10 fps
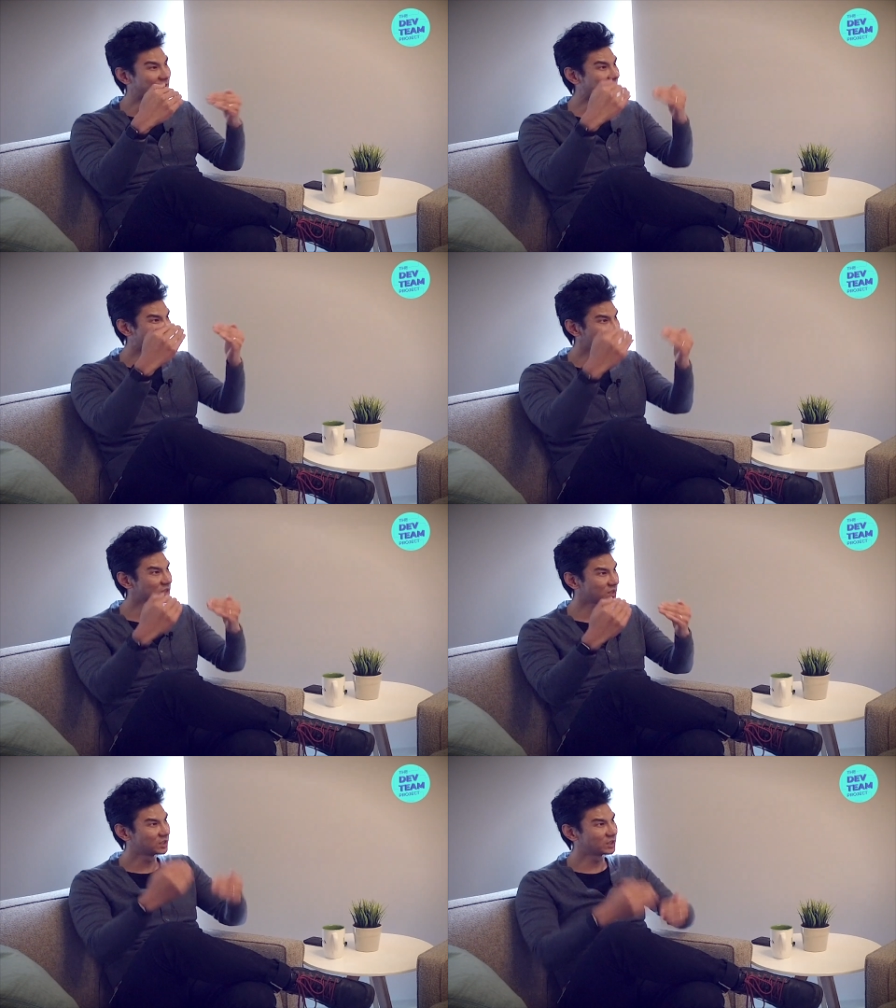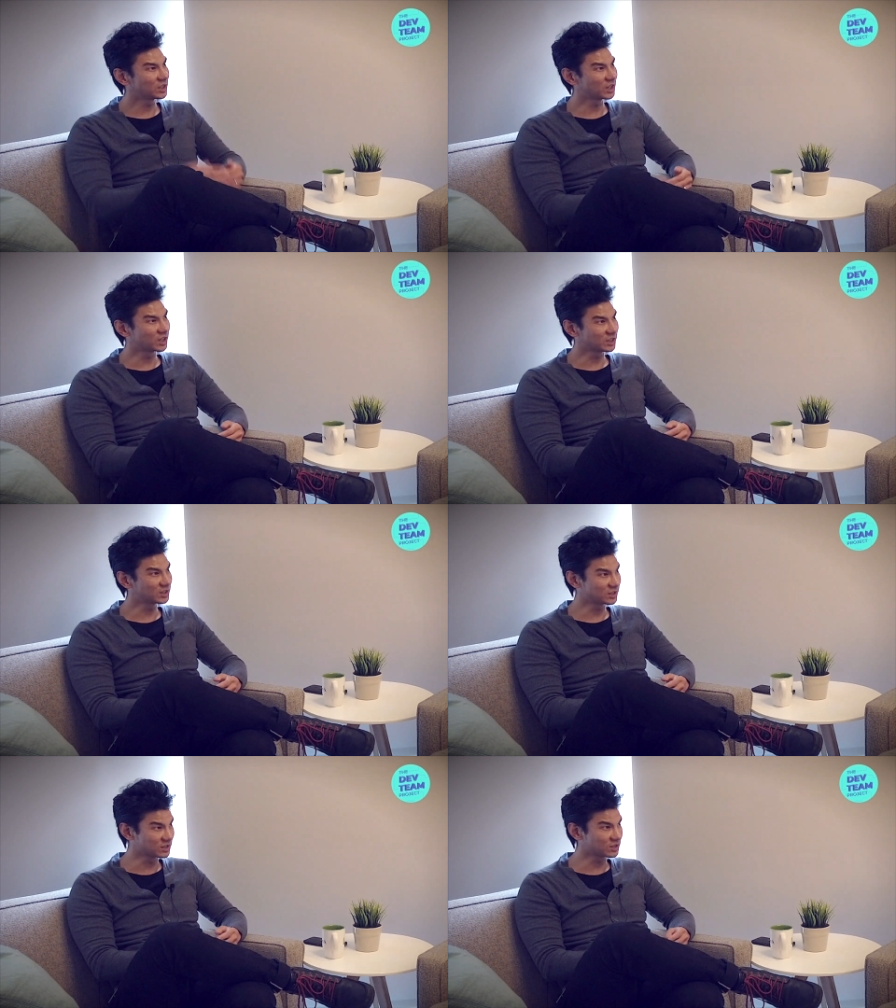gaps
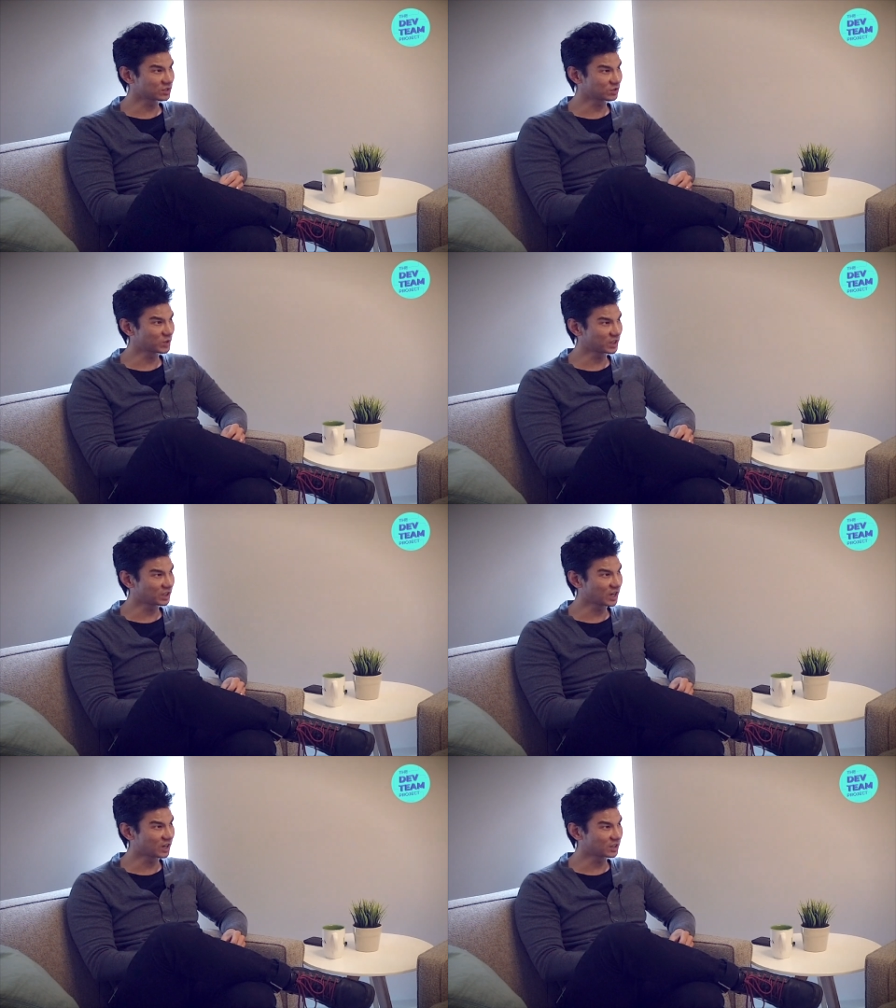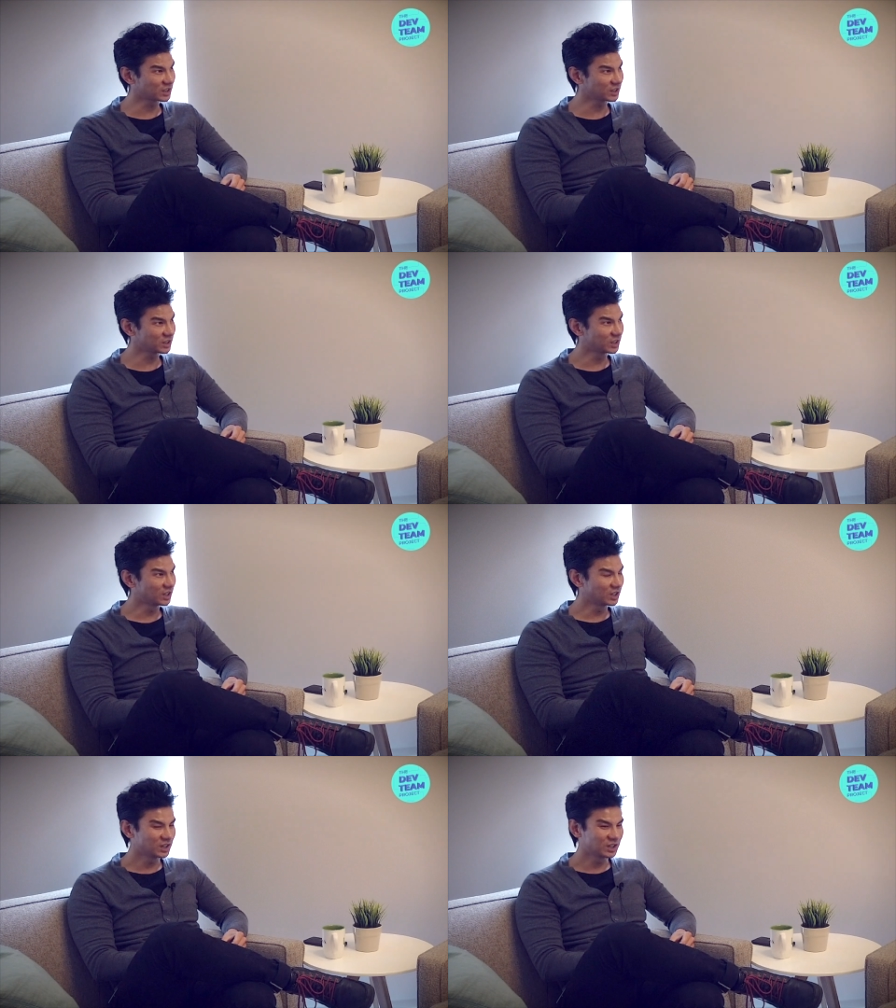in the decision-making hierarchy.
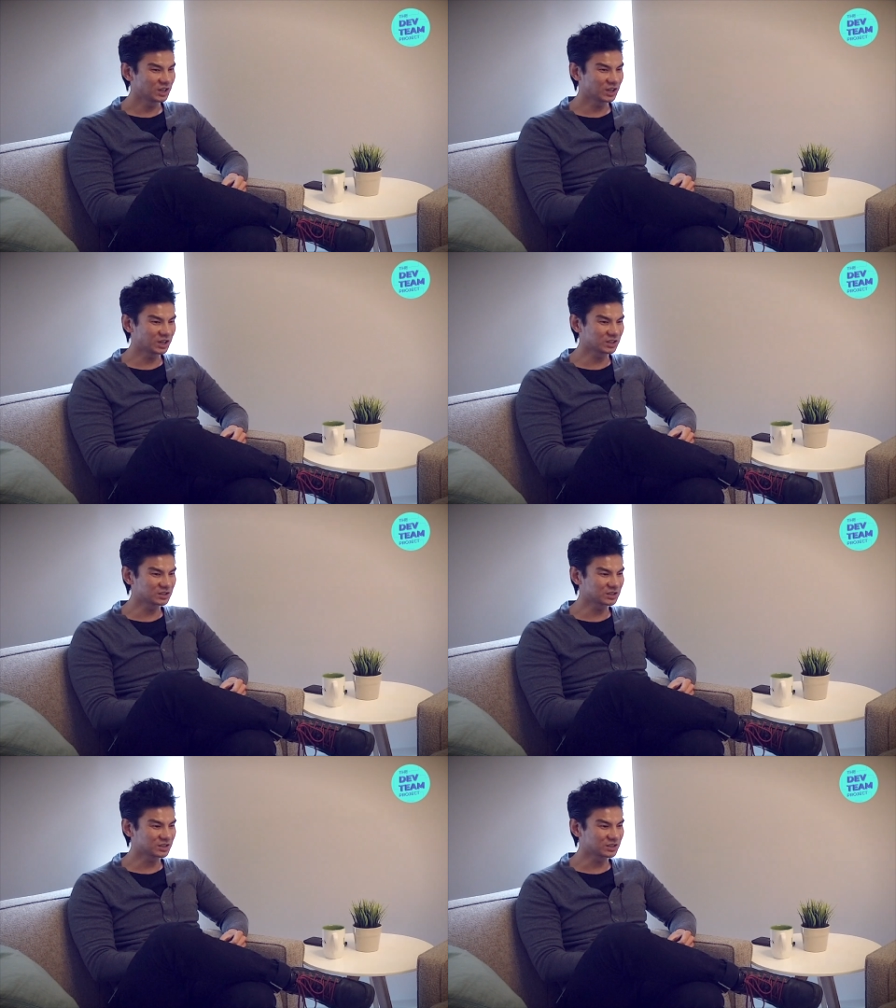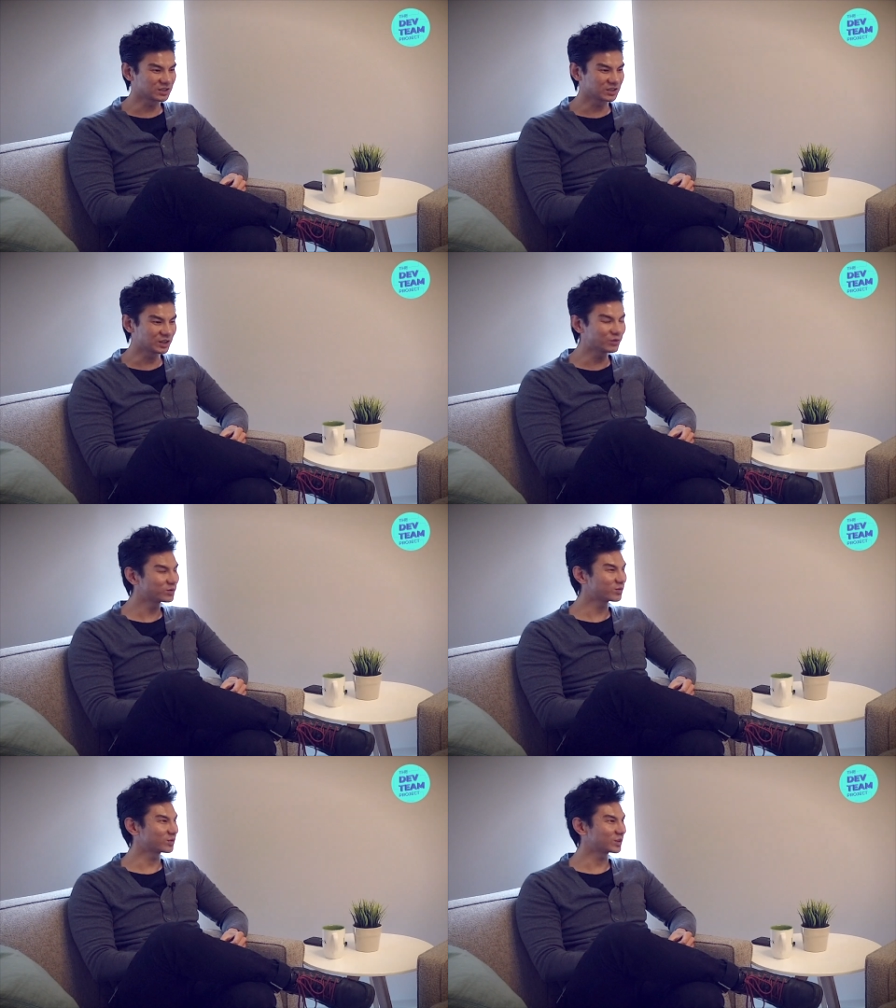And
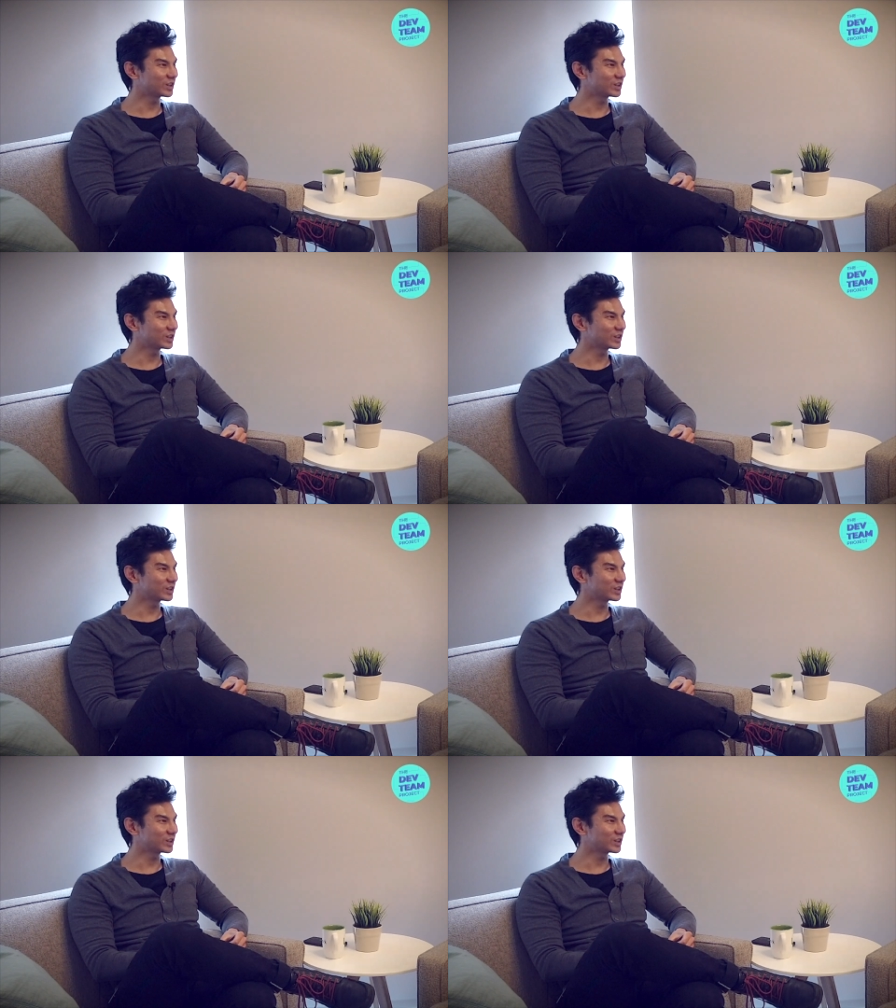if